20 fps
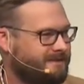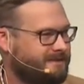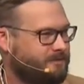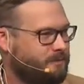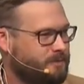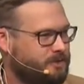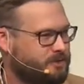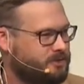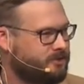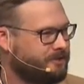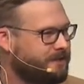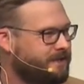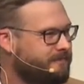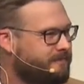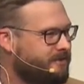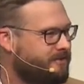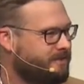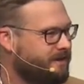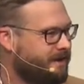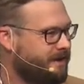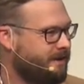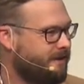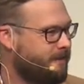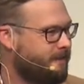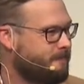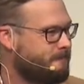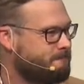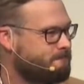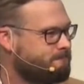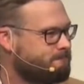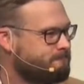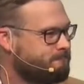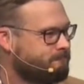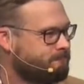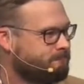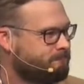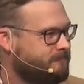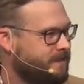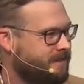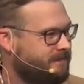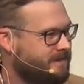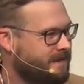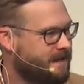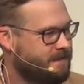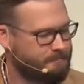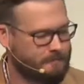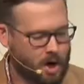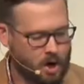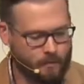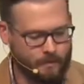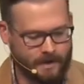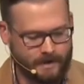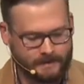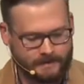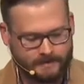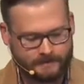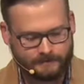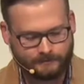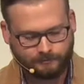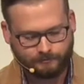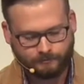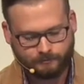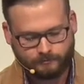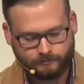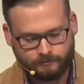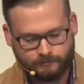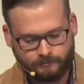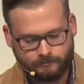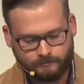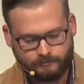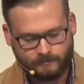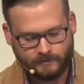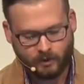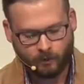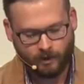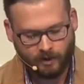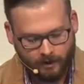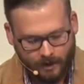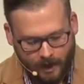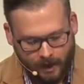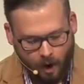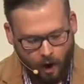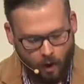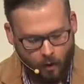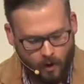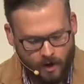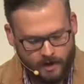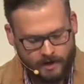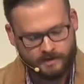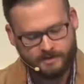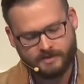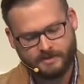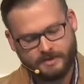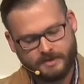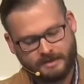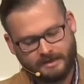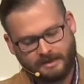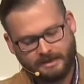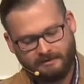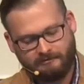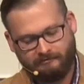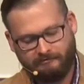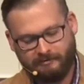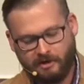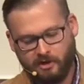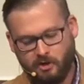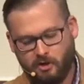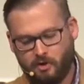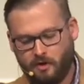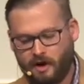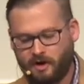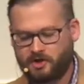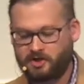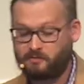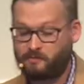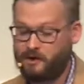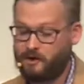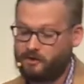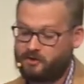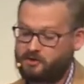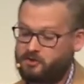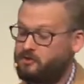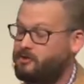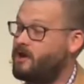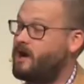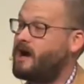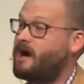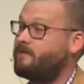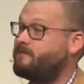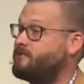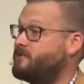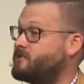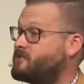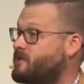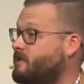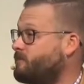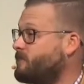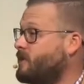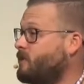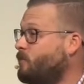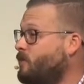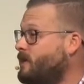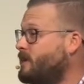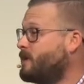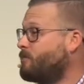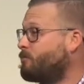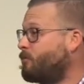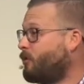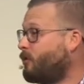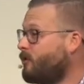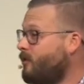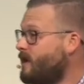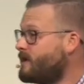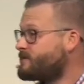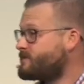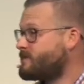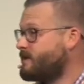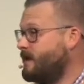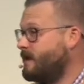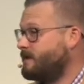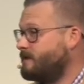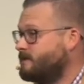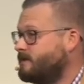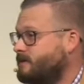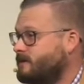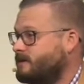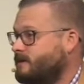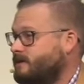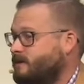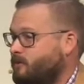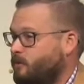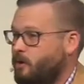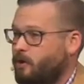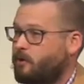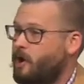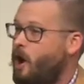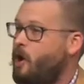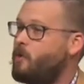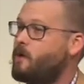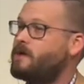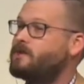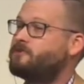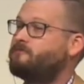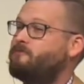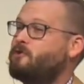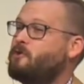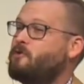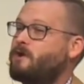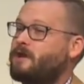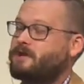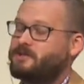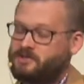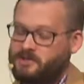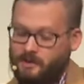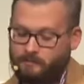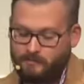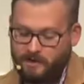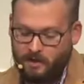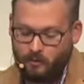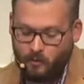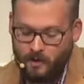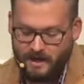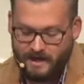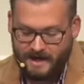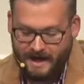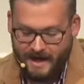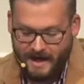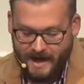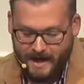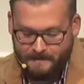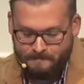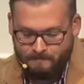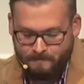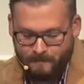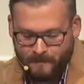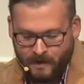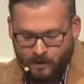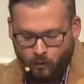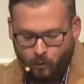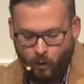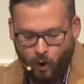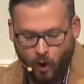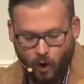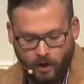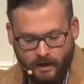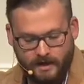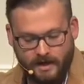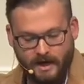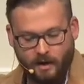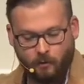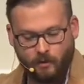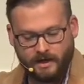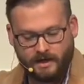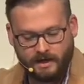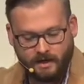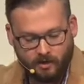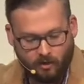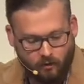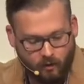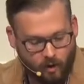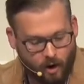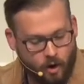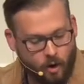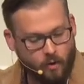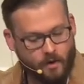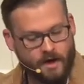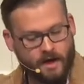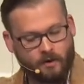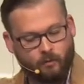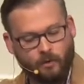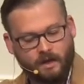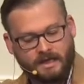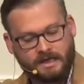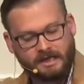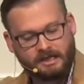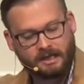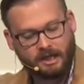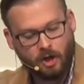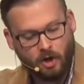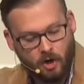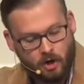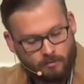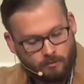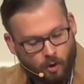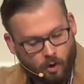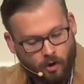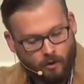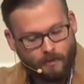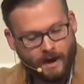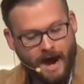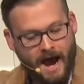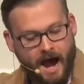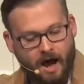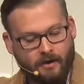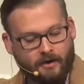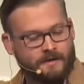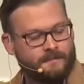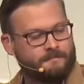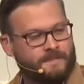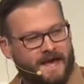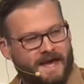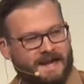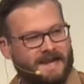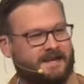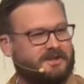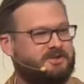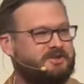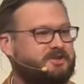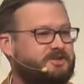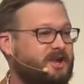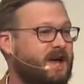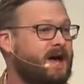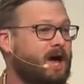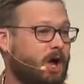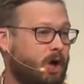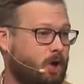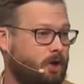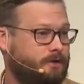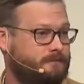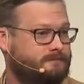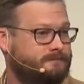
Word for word: We just leave it there at that moment. We do not always view our spiritual lives as something we can progress at. We don't always view it as something we can work at, we can grow in, we can learn more about, and excel